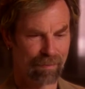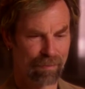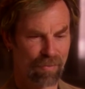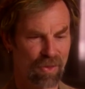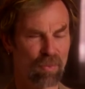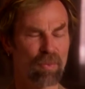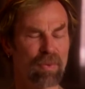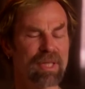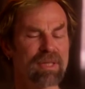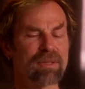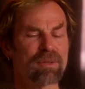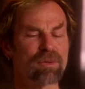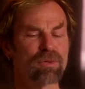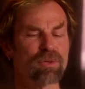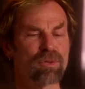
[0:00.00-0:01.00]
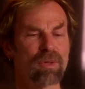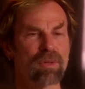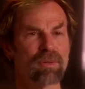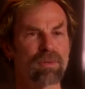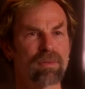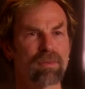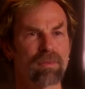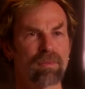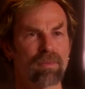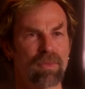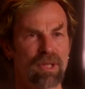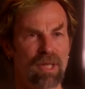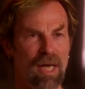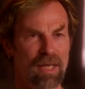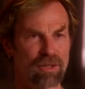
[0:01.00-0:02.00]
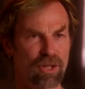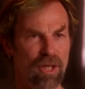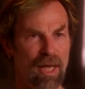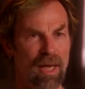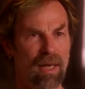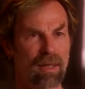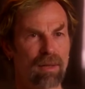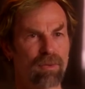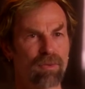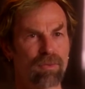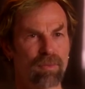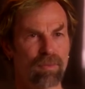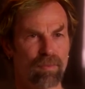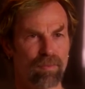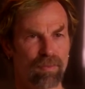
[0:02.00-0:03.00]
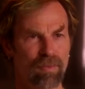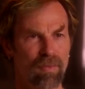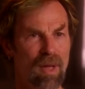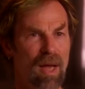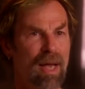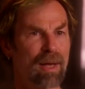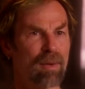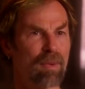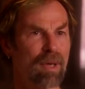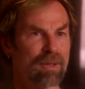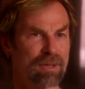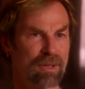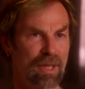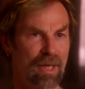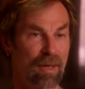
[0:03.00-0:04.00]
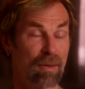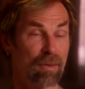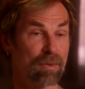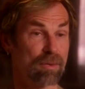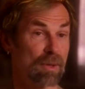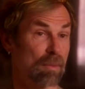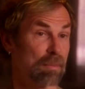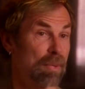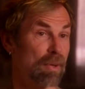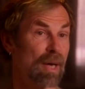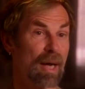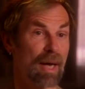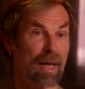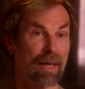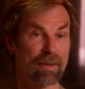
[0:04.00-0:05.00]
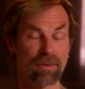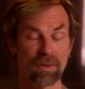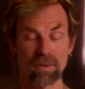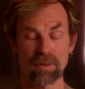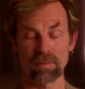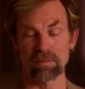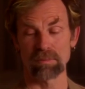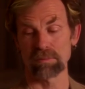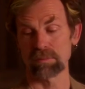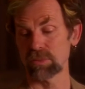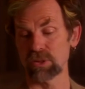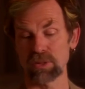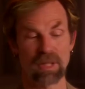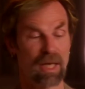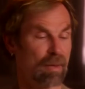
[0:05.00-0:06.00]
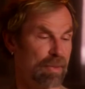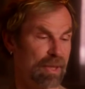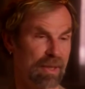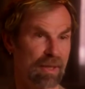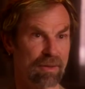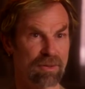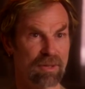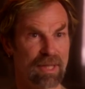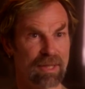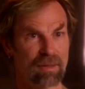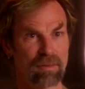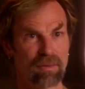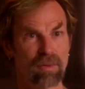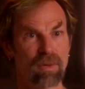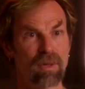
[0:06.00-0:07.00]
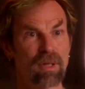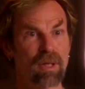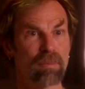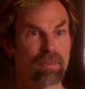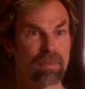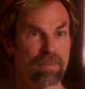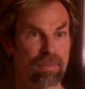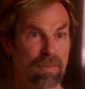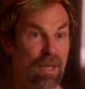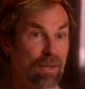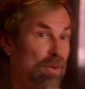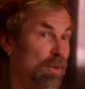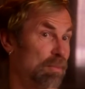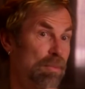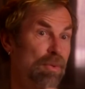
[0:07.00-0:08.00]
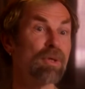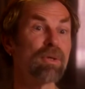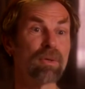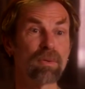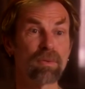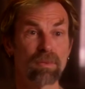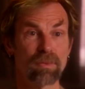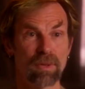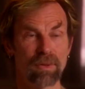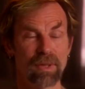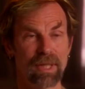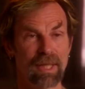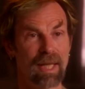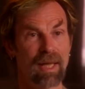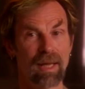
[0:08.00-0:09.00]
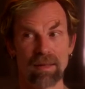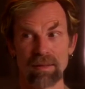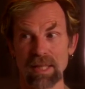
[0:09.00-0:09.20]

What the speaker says: The reason certain yachaks, ayahuascaros, are prized is not because they can cook up a good brew, though they can.